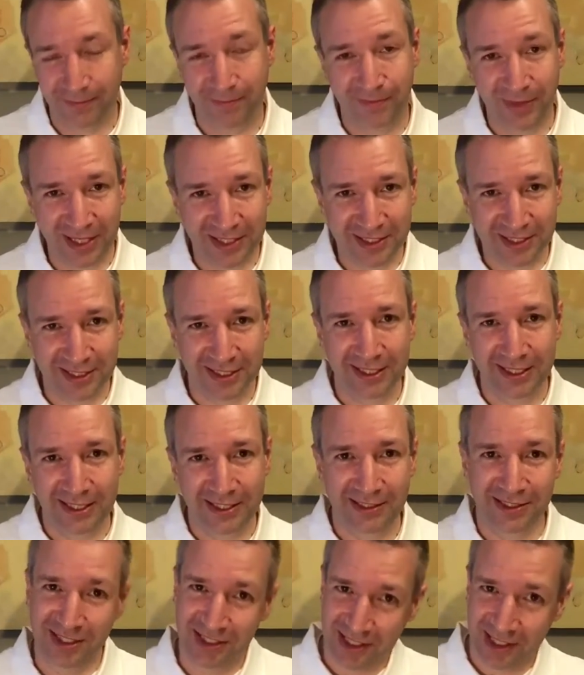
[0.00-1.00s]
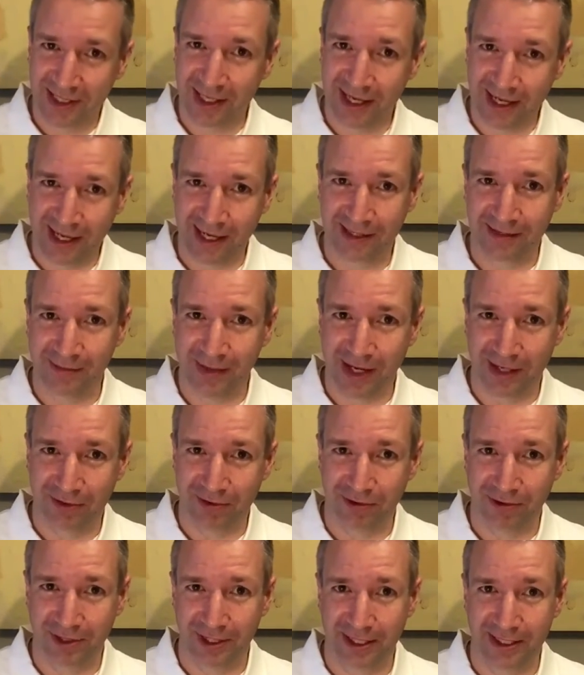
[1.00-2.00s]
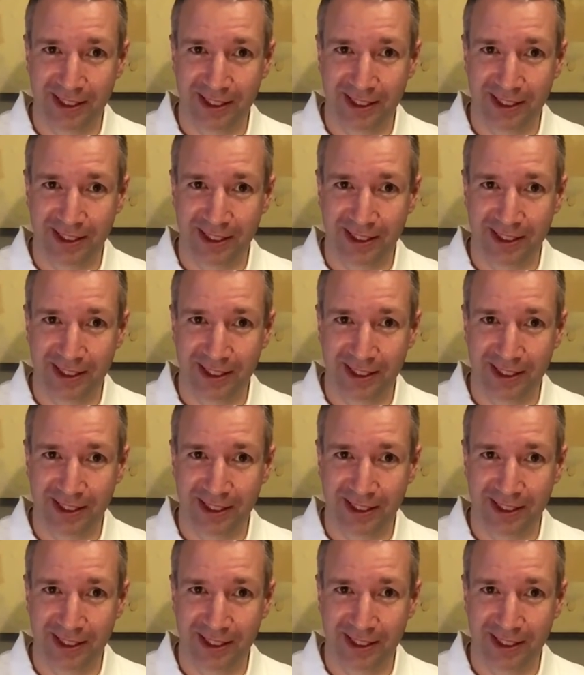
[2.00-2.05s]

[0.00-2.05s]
basically, Disneyland had the Matterhorn in